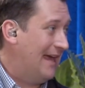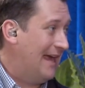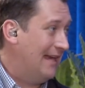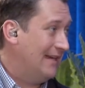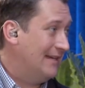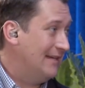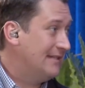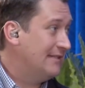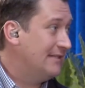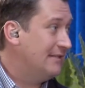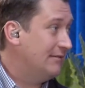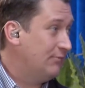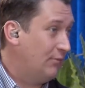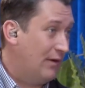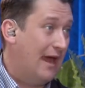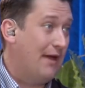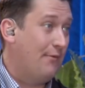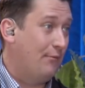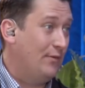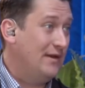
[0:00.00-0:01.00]

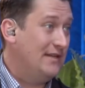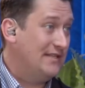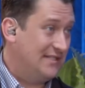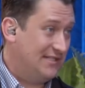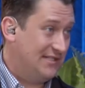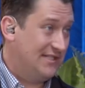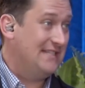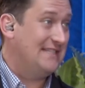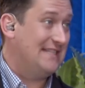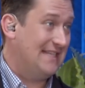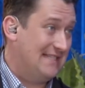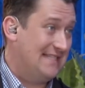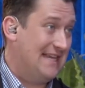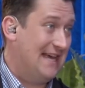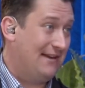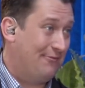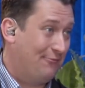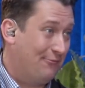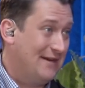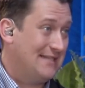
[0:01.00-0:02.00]
and at winter yeah. she sends
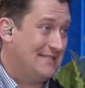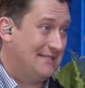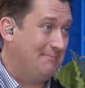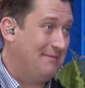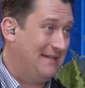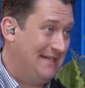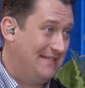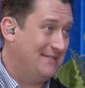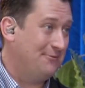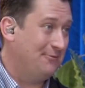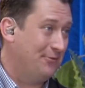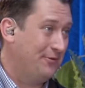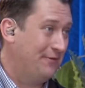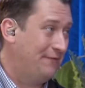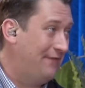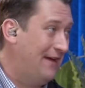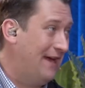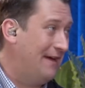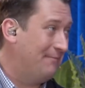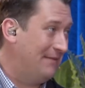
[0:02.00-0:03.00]
out a recipe to all the
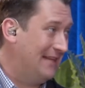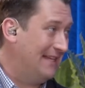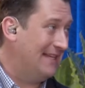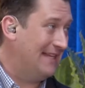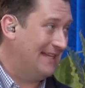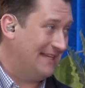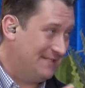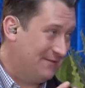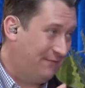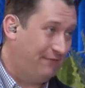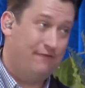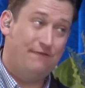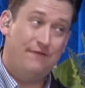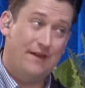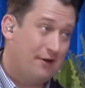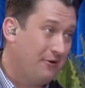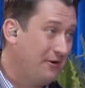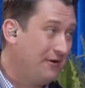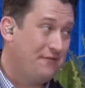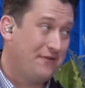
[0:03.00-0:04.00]
family that is
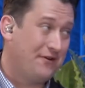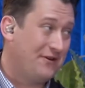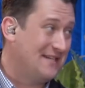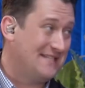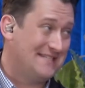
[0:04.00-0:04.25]
Beautiful. very, very